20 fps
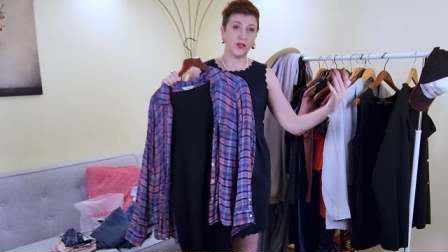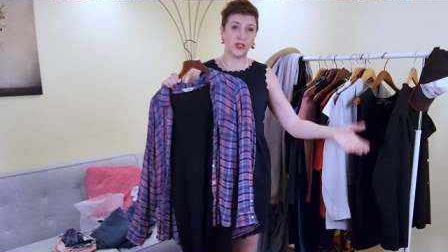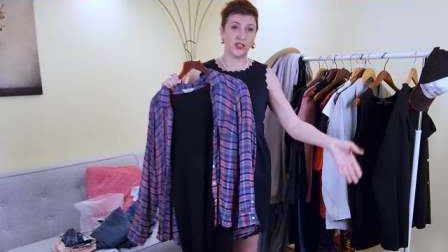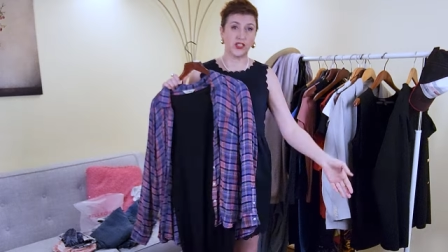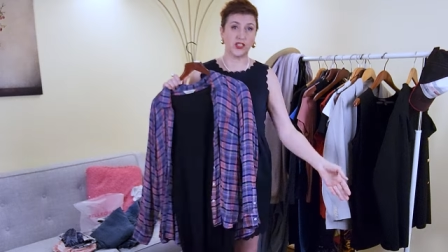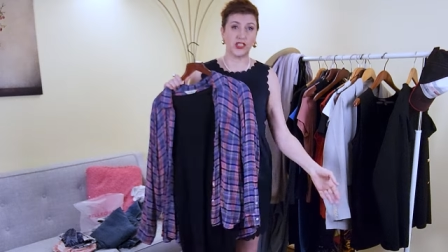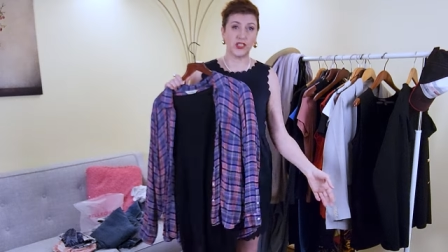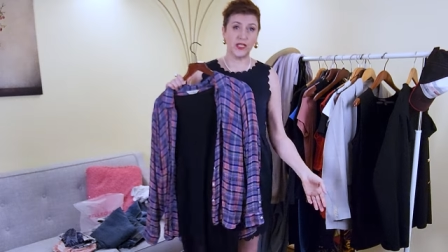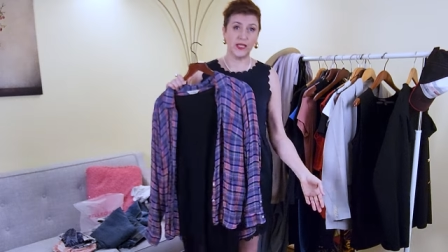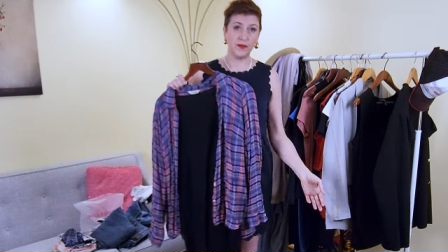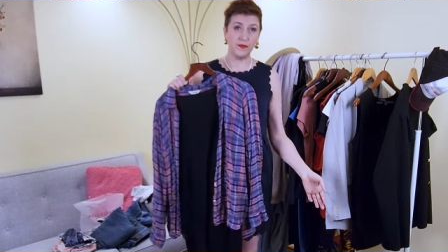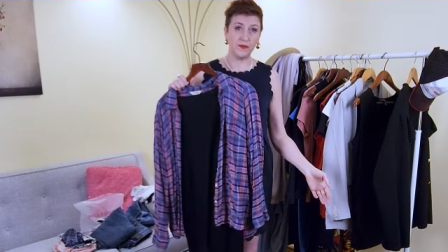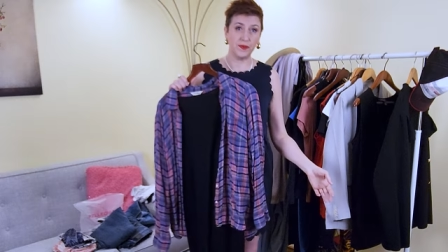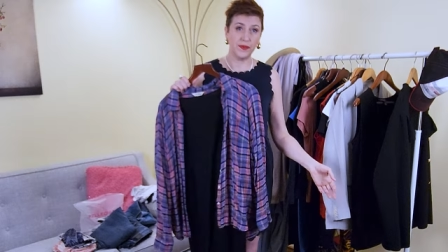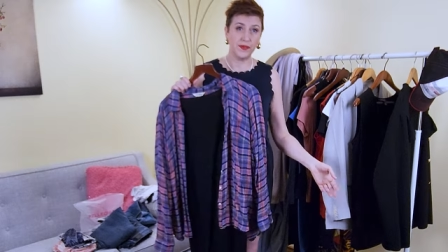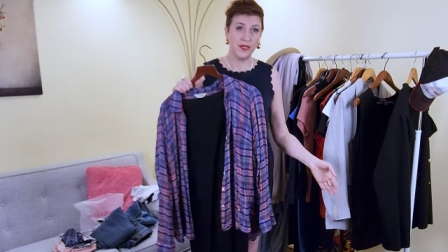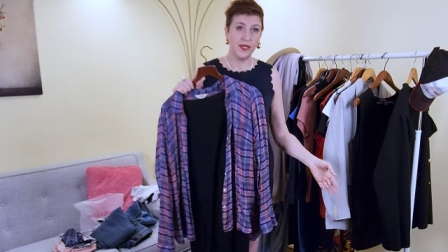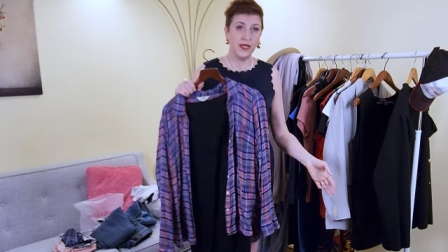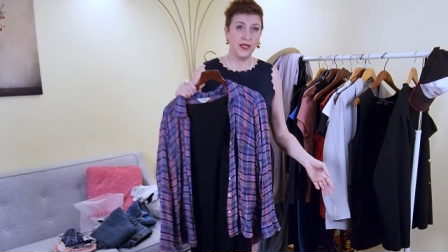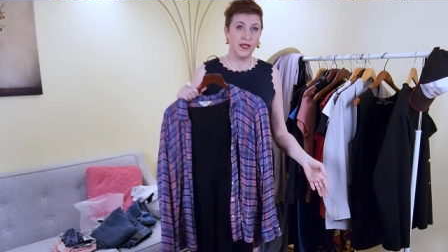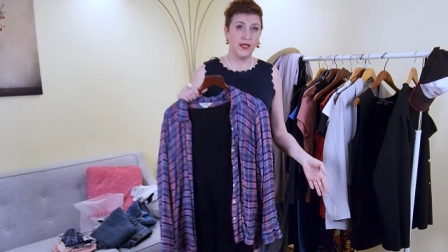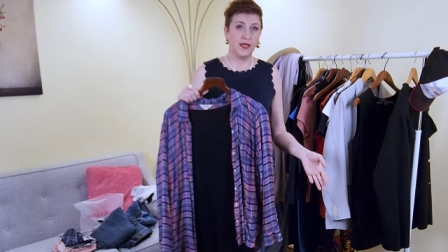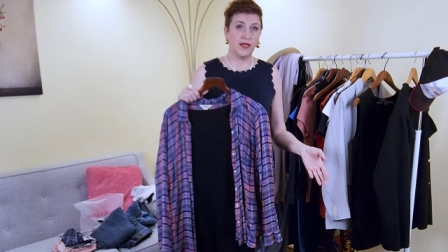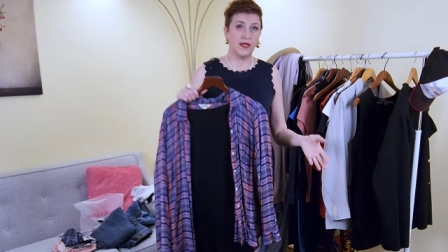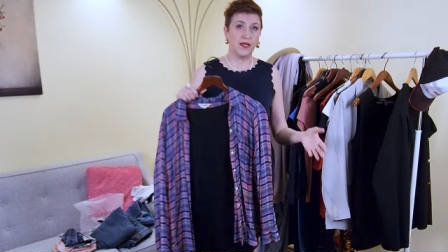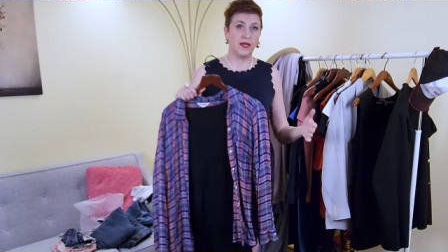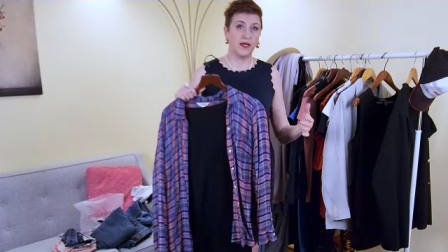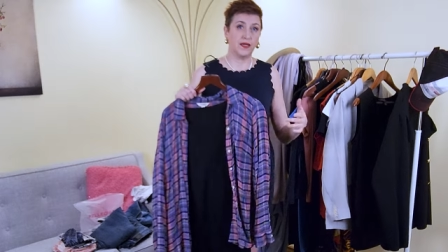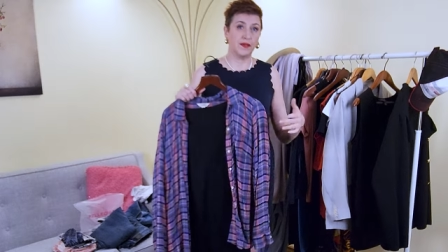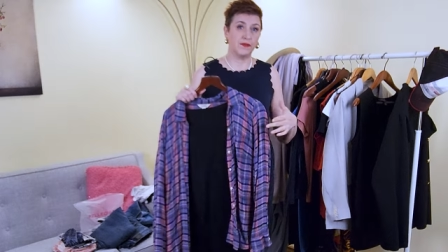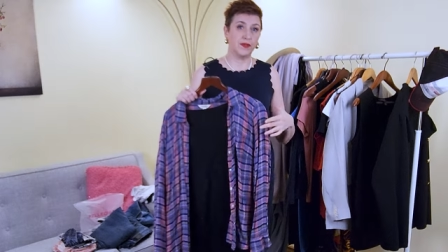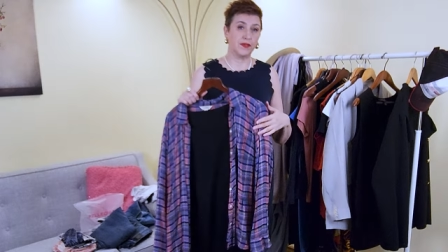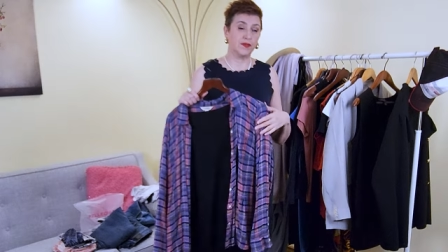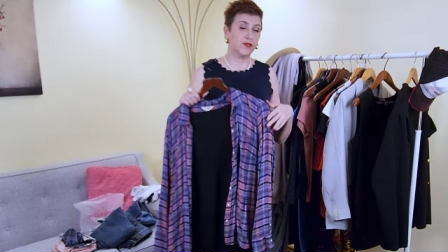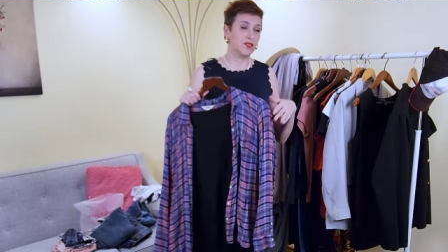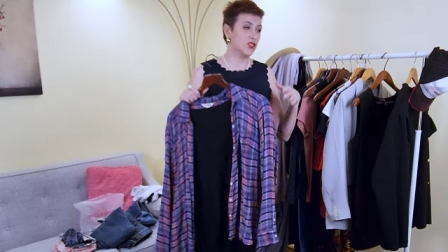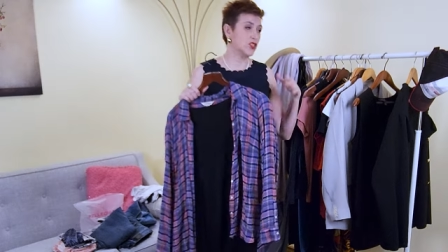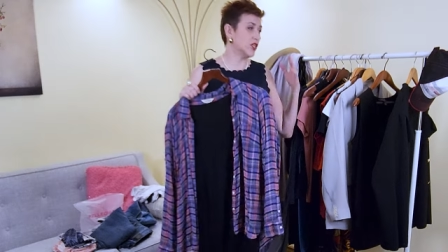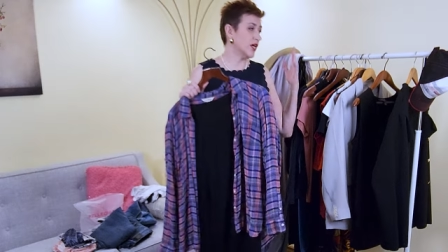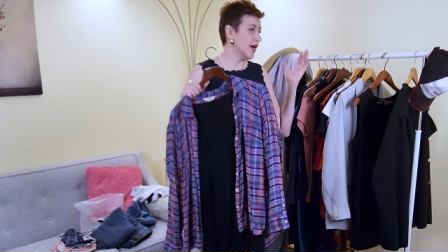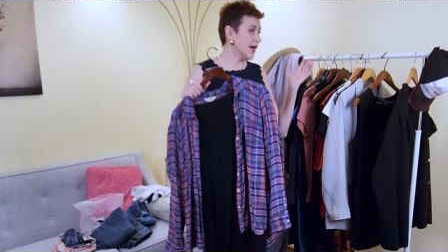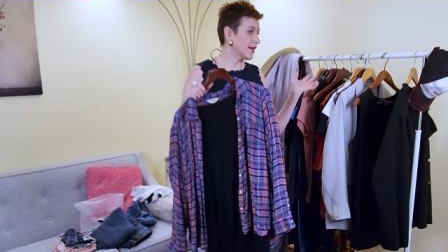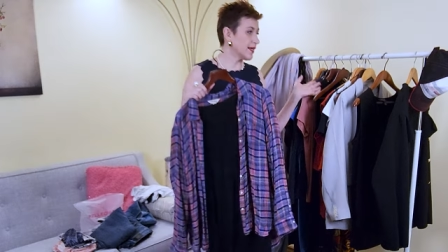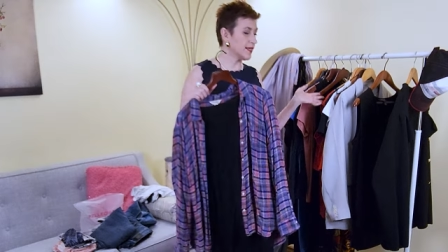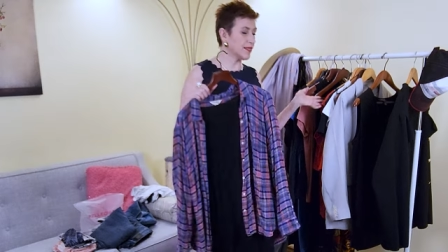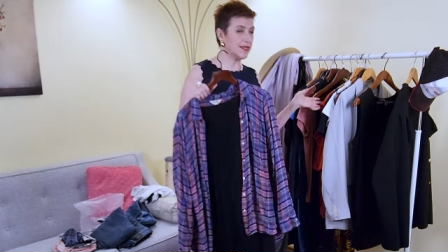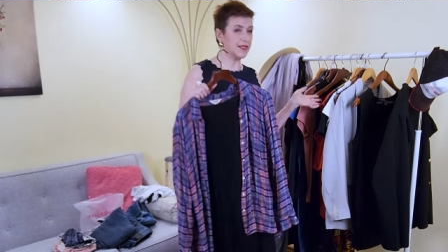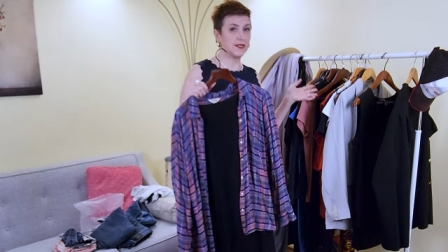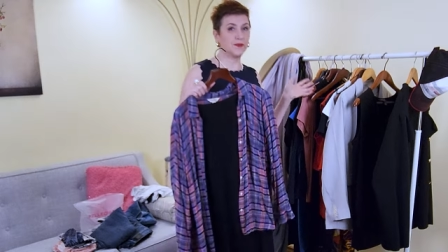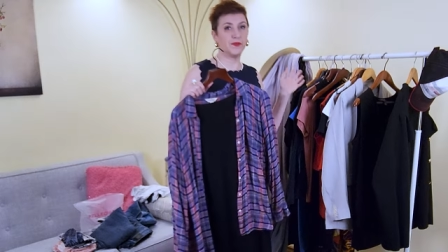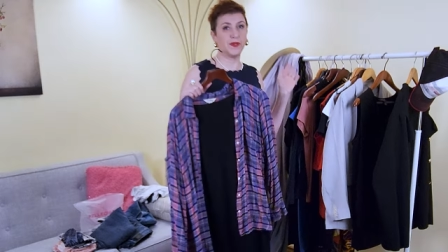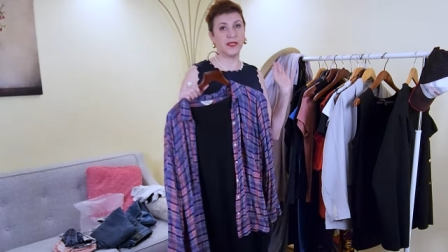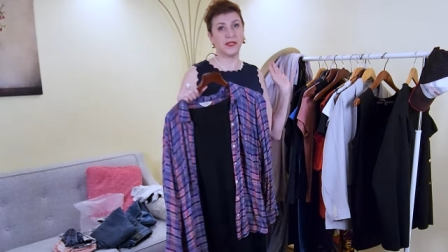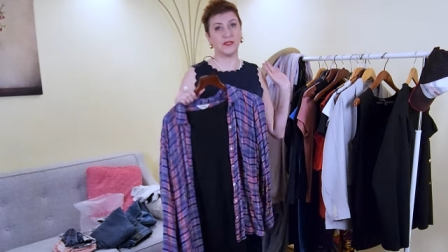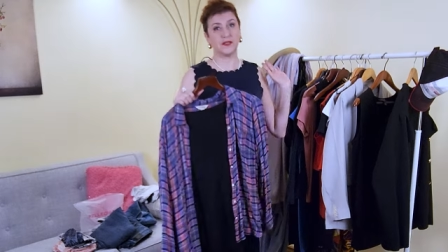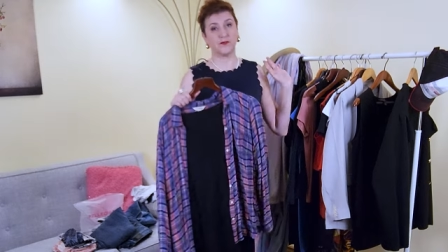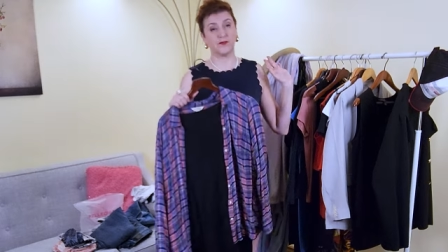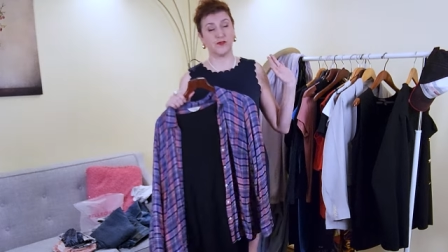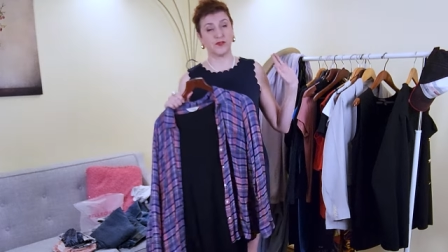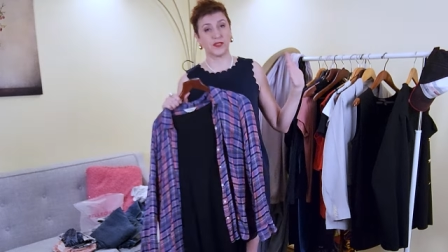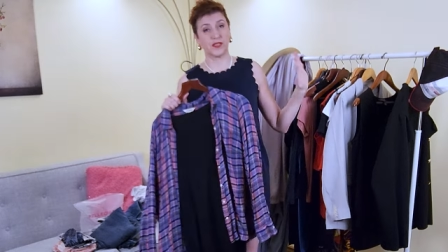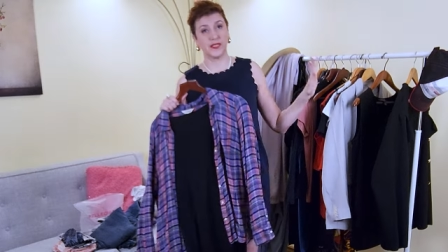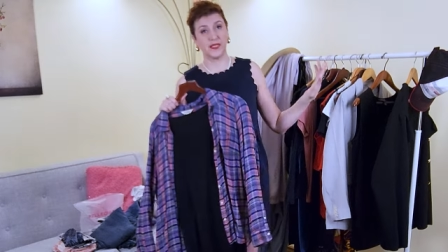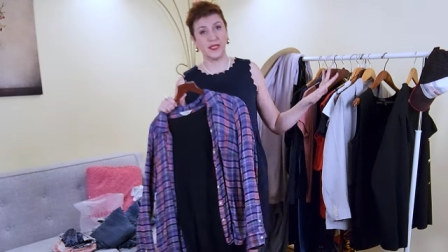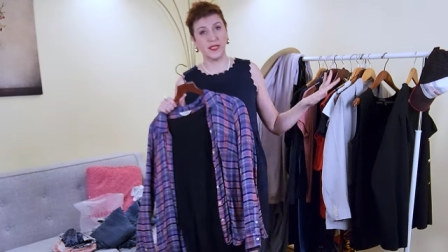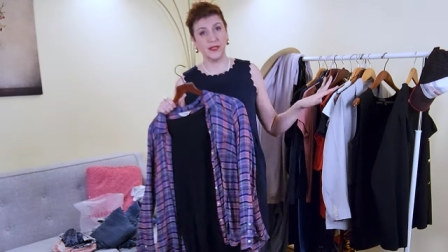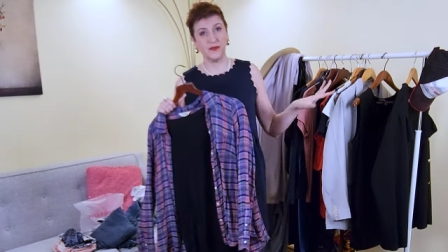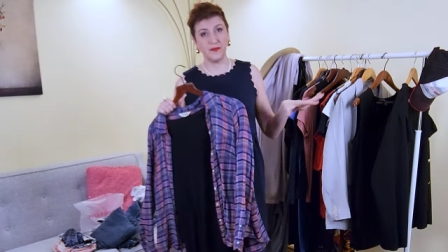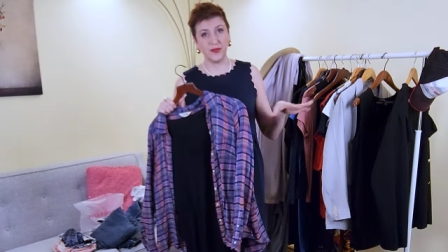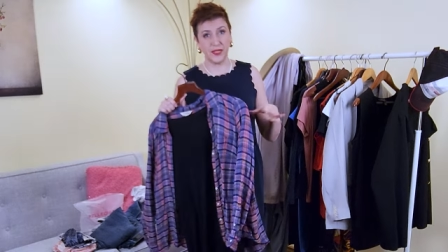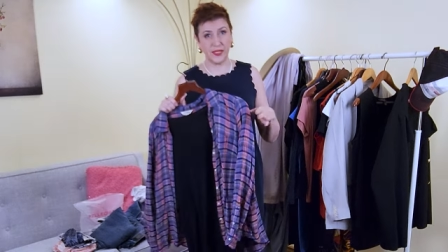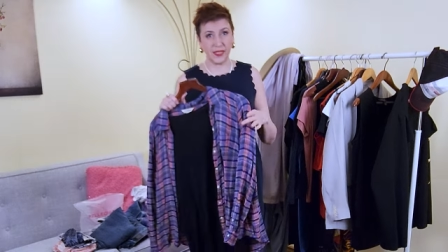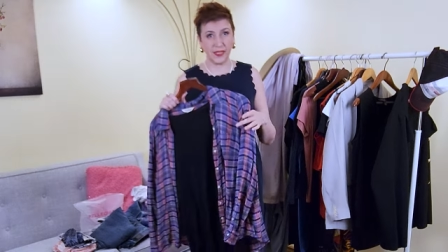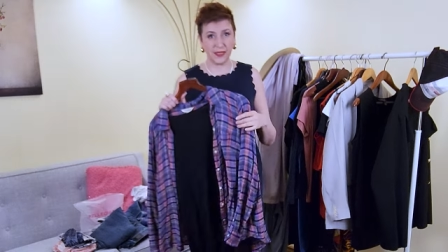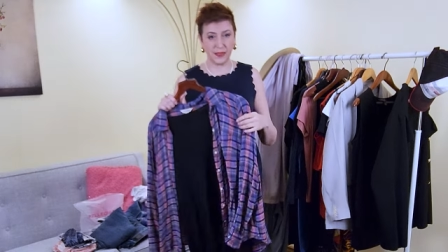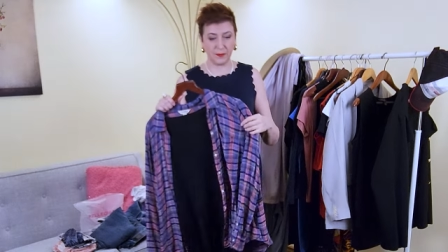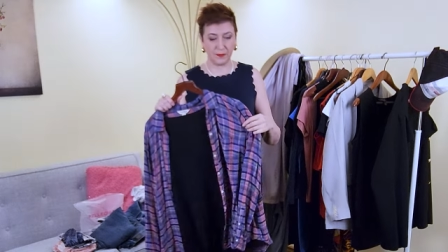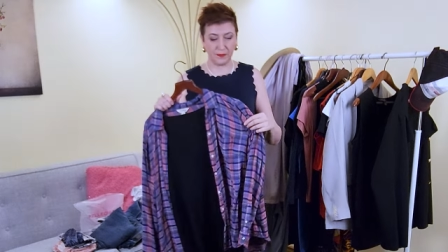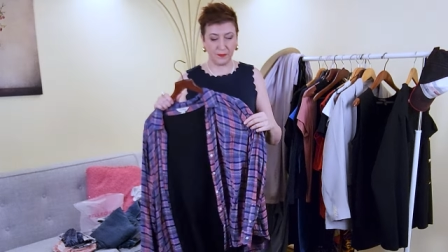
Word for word: the ship uh, because jacket is better for the evening.